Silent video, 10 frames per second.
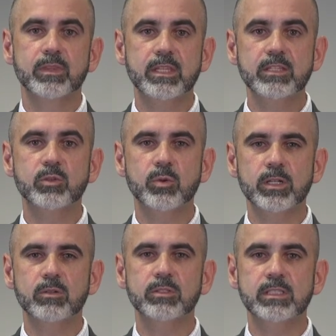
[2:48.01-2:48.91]
These
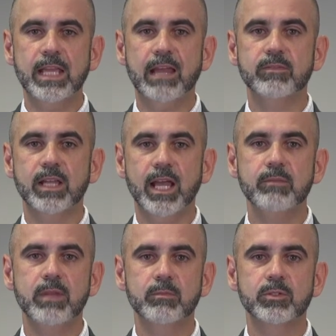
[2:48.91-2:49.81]
critical staff
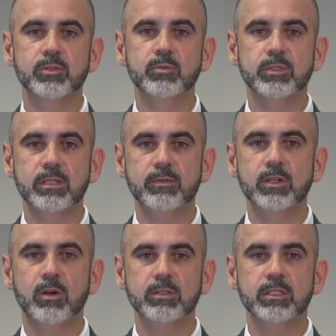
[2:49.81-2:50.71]
guide members through
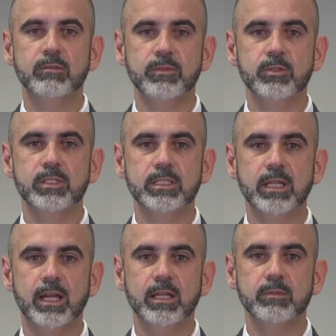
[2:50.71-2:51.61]
difficult and confusing
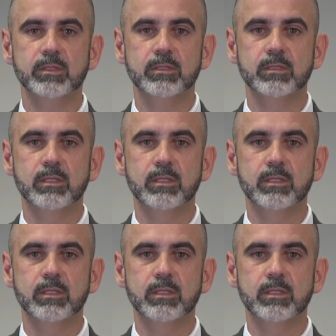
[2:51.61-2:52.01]
times.